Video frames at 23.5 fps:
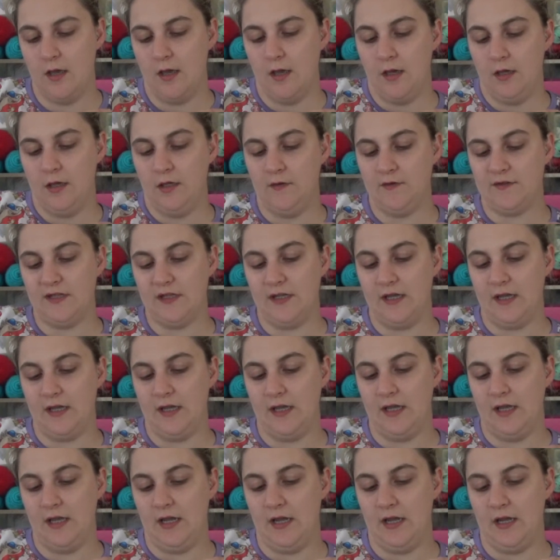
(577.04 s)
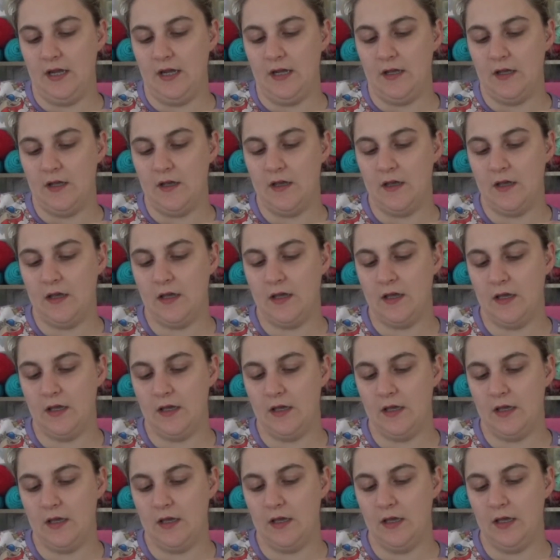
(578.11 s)
using a
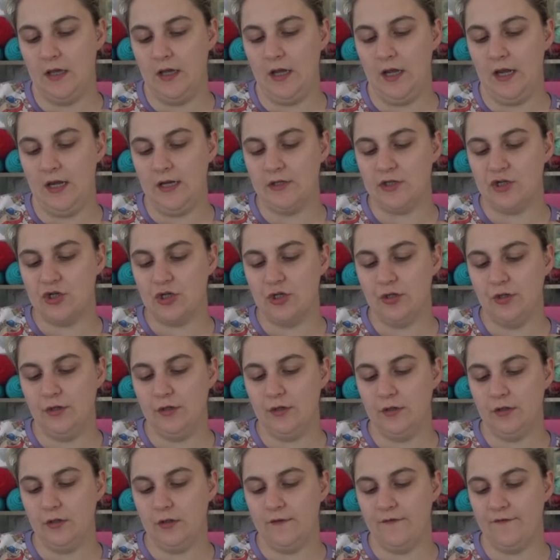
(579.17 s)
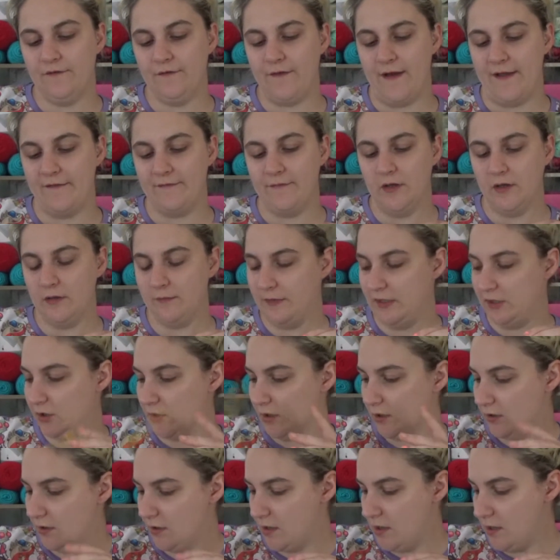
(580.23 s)
H hook, 5
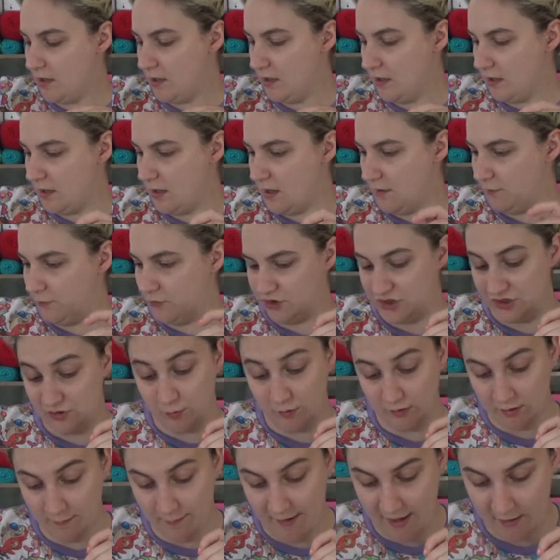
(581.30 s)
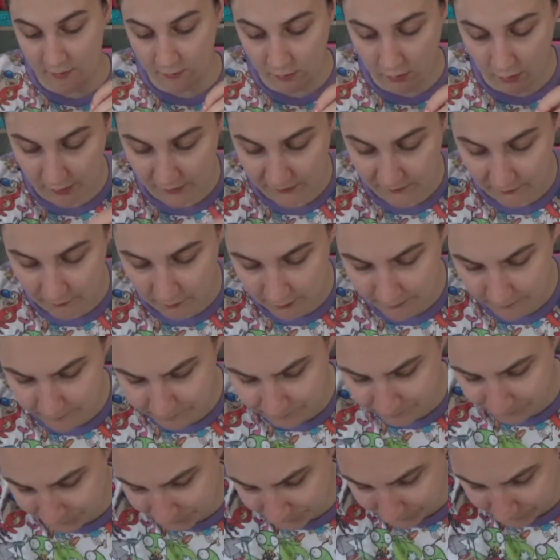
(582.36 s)
millimeter, which is what the pattern calls for.
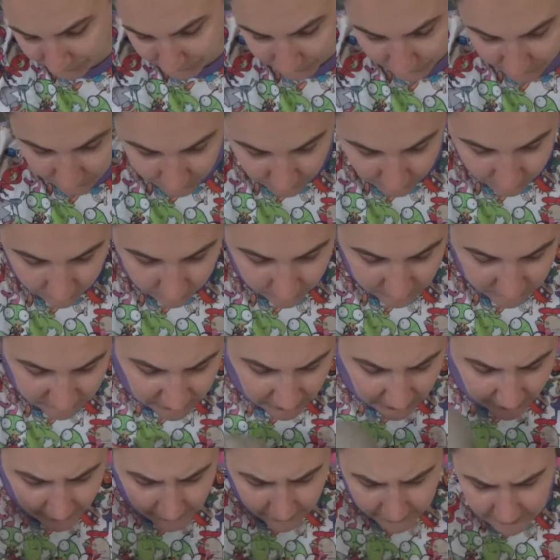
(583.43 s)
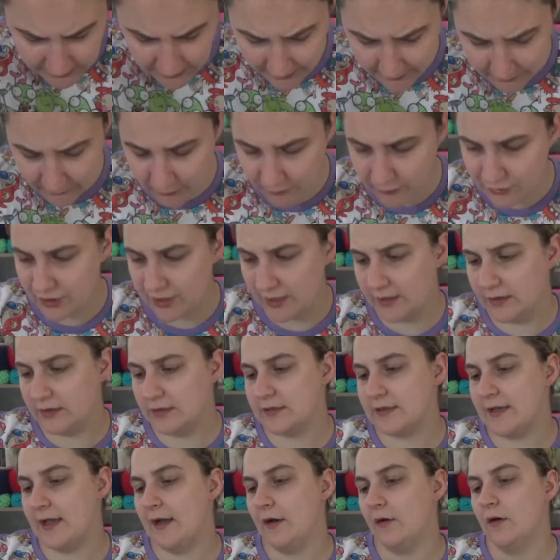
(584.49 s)
And I'm crocheting this
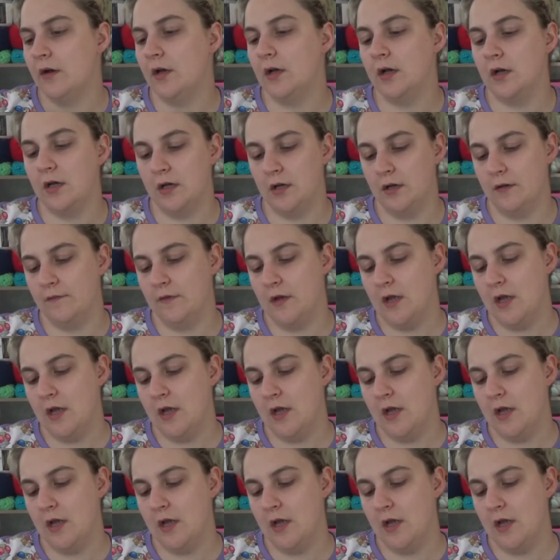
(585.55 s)
out of